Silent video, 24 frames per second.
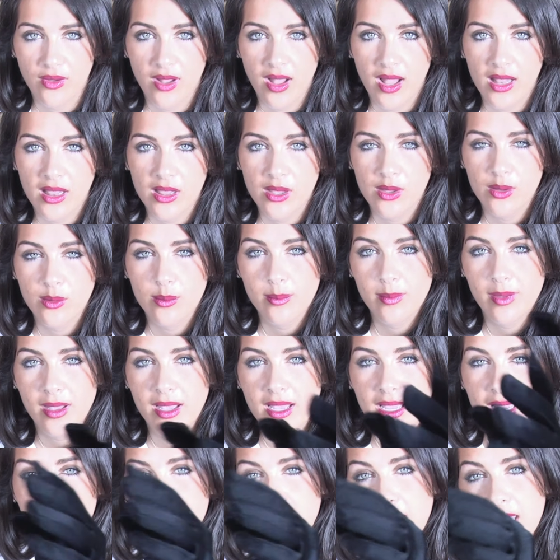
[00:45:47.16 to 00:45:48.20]
Follow
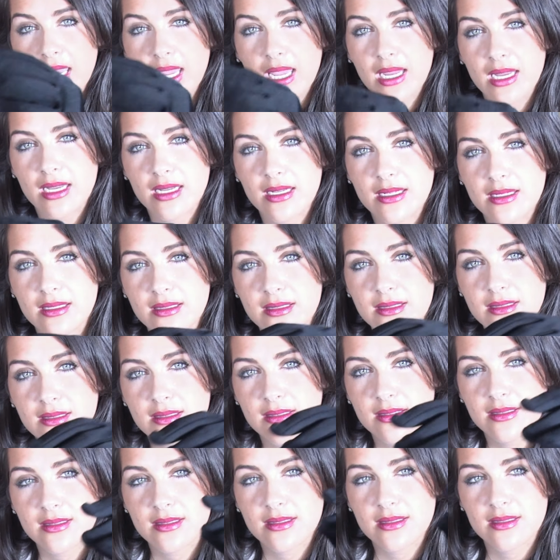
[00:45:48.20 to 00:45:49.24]
my
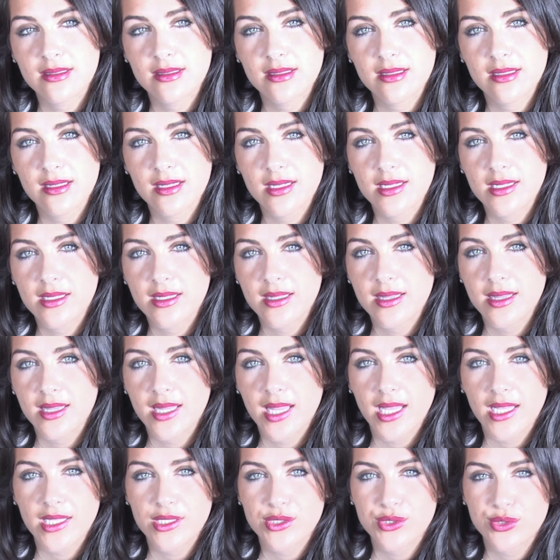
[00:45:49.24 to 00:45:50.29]
hands,
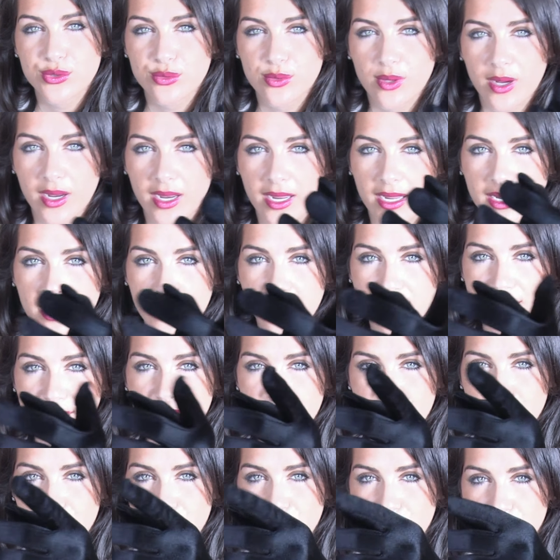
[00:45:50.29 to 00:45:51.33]
that's right,
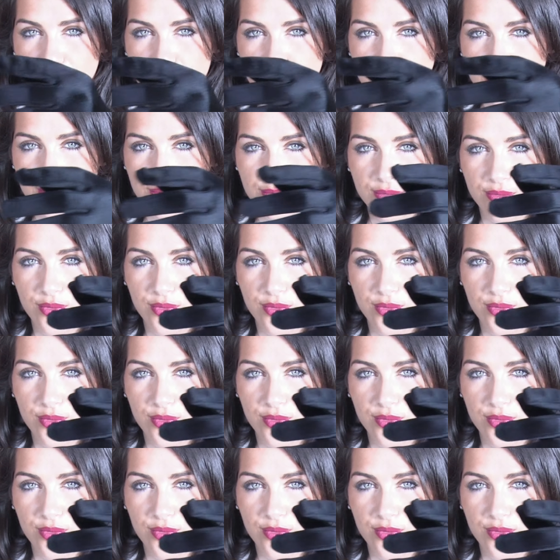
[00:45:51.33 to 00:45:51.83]
just